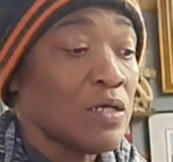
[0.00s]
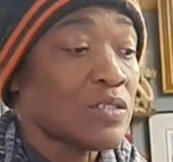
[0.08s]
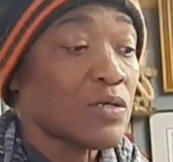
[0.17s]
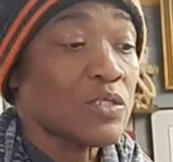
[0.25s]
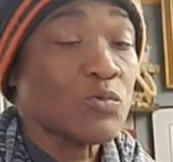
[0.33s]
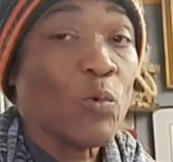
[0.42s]

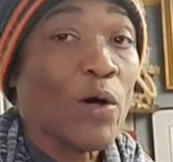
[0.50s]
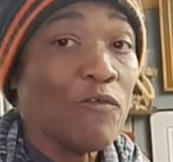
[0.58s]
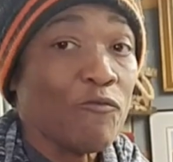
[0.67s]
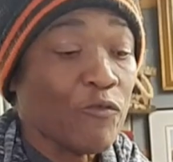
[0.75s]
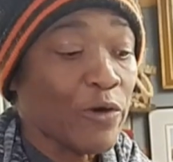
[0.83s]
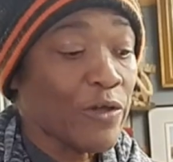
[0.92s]
So it's one
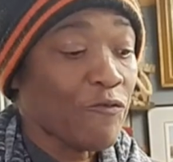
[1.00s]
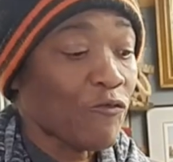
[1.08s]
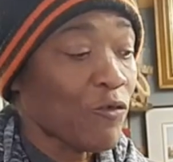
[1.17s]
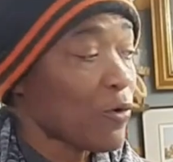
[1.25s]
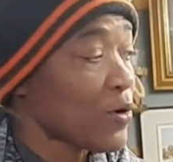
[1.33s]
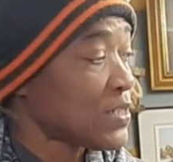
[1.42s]
hundred
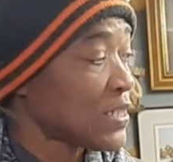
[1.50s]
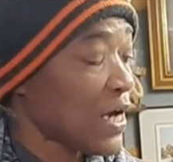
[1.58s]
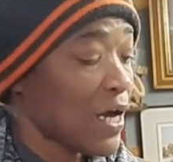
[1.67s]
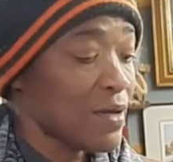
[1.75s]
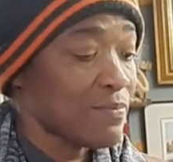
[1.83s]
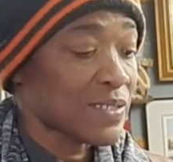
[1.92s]
forty-four
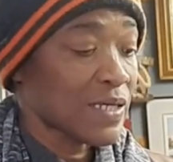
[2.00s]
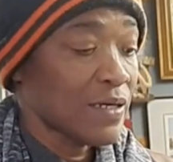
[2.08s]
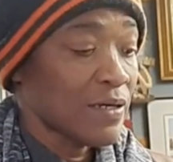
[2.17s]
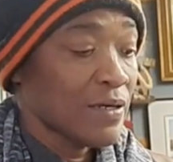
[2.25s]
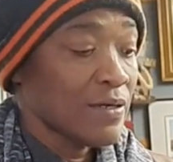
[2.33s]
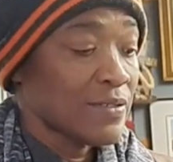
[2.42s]
times
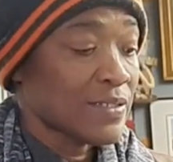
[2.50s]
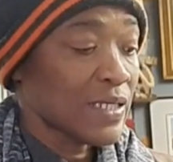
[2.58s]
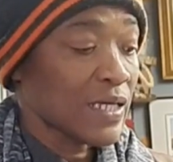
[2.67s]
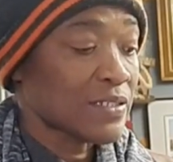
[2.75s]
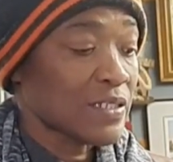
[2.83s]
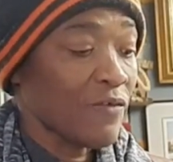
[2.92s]

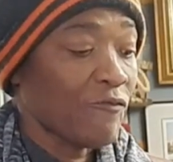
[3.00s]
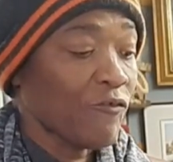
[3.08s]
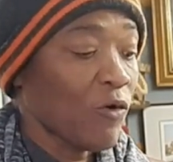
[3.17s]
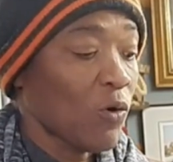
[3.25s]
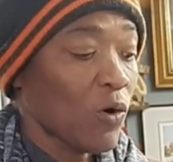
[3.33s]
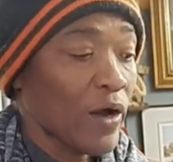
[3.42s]

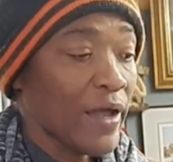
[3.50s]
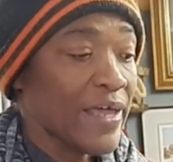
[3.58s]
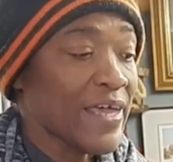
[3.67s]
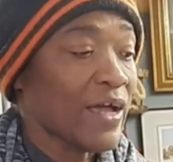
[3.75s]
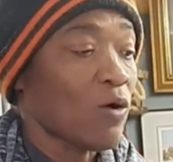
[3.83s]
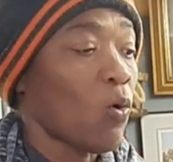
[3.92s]
sixty-four
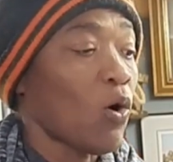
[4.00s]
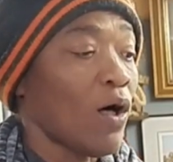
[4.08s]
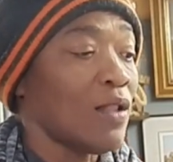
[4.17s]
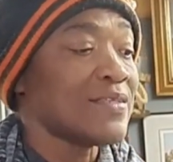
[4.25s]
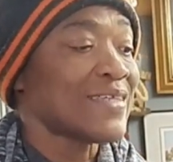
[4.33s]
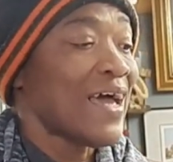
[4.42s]

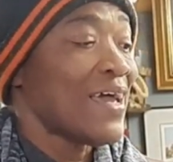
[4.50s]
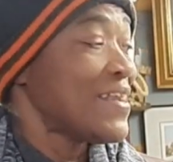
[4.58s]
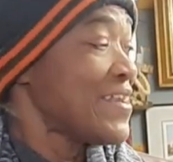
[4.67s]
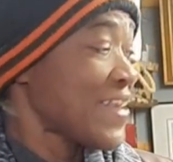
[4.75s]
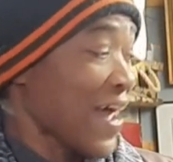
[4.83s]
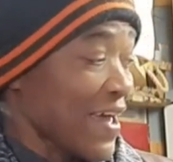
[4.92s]
equals
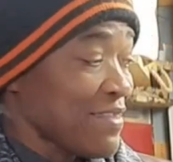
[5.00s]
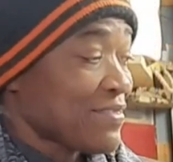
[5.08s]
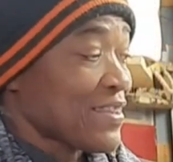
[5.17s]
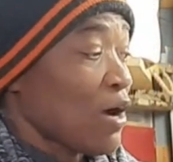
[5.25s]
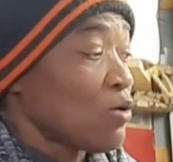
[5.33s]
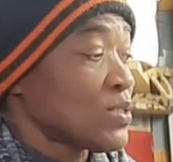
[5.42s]
nine
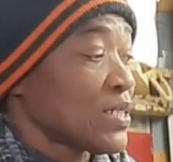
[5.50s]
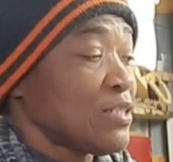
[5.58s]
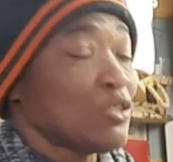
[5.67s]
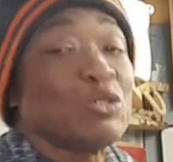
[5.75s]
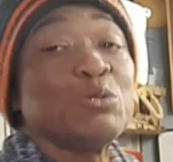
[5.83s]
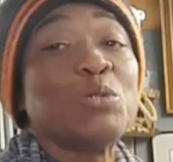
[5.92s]

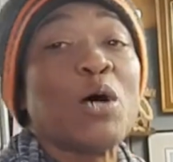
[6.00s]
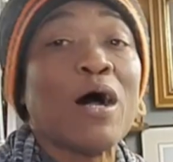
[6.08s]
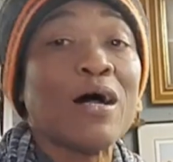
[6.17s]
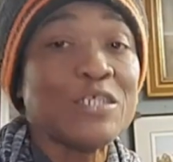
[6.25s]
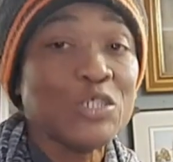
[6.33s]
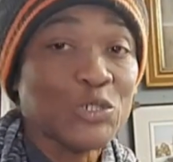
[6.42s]
thousand two
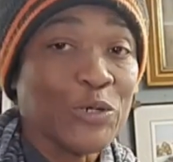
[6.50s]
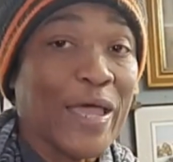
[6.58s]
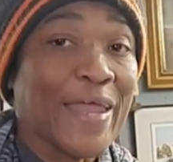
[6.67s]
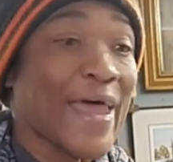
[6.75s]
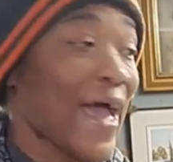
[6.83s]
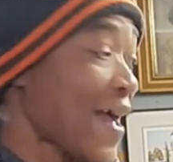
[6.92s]

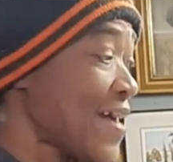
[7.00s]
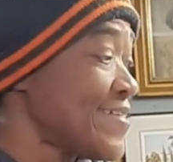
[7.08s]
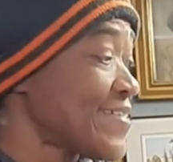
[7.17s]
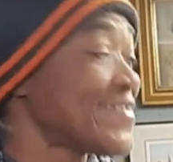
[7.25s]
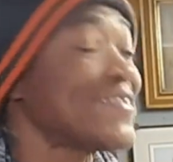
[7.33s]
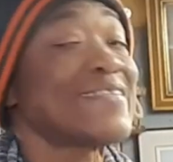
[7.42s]
hundred
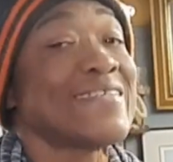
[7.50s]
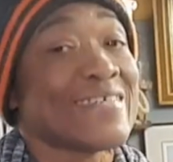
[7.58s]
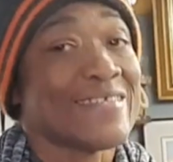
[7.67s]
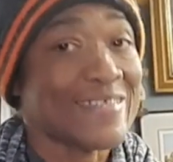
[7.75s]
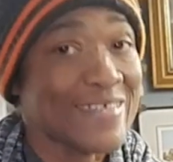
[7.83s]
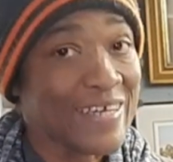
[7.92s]

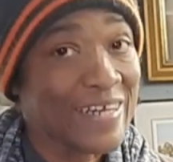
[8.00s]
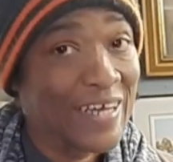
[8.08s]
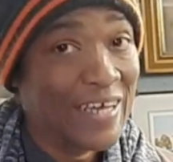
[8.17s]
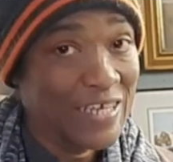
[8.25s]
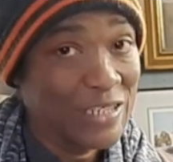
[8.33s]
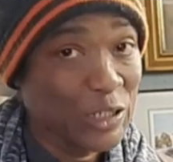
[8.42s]
sixteen
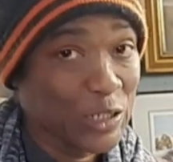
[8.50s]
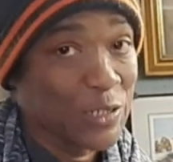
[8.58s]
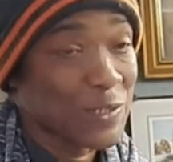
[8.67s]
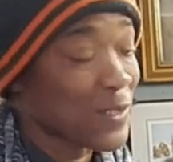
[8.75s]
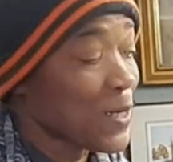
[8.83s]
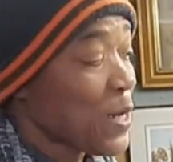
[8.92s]

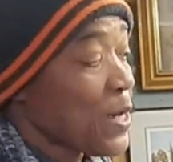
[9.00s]
inches.